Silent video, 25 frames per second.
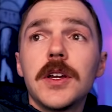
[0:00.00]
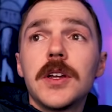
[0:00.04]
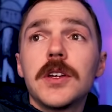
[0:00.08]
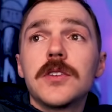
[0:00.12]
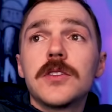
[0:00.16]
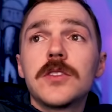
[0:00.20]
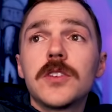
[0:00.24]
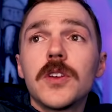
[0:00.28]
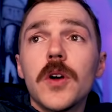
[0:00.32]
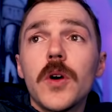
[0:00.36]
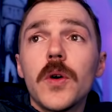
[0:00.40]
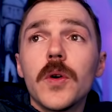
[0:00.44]

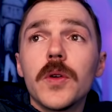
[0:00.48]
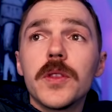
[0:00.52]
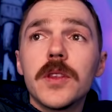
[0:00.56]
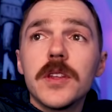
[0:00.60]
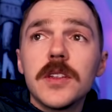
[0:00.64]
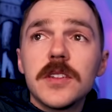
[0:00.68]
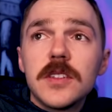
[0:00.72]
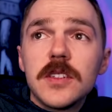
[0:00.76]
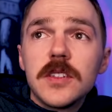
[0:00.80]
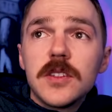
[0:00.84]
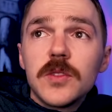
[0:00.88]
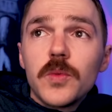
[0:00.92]
So
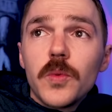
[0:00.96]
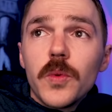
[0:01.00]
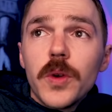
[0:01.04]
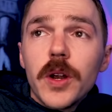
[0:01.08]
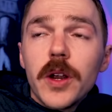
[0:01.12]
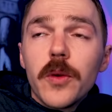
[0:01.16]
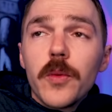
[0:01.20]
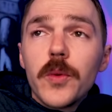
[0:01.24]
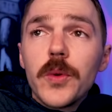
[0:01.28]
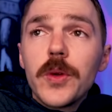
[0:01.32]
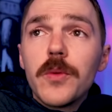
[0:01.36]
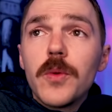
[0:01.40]
this is
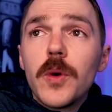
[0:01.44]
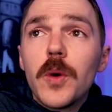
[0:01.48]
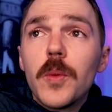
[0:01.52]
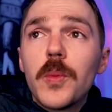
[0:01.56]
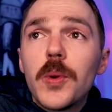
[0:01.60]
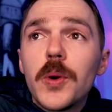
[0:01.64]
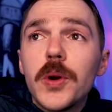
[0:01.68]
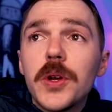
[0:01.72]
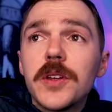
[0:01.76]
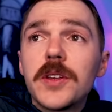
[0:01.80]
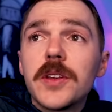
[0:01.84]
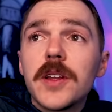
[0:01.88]
where we will
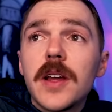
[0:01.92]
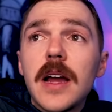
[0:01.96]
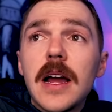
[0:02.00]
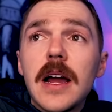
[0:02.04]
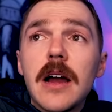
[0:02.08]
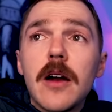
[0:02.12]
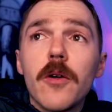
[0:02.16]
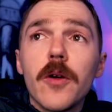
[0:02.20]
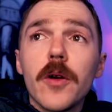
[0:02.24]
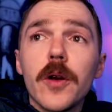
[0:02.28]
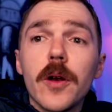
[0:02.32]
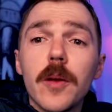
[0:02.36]
put
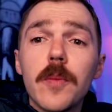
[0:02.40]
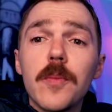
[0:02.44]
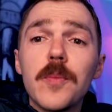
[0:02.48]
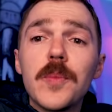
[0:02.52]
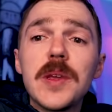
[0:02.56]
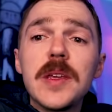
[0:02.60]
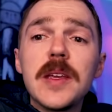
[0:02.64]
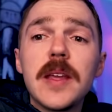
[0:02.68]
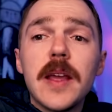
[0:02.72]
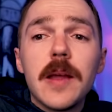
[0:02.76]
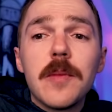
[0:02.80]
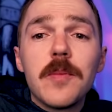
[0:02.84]
our
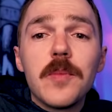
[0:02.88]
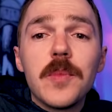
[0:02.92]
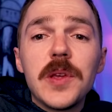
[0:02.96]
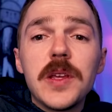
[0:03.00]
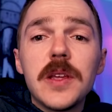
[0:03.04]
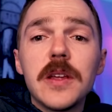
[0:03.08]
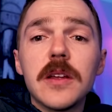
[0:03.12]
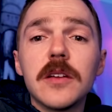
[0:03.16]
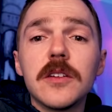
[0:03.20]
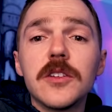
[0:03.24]
BNB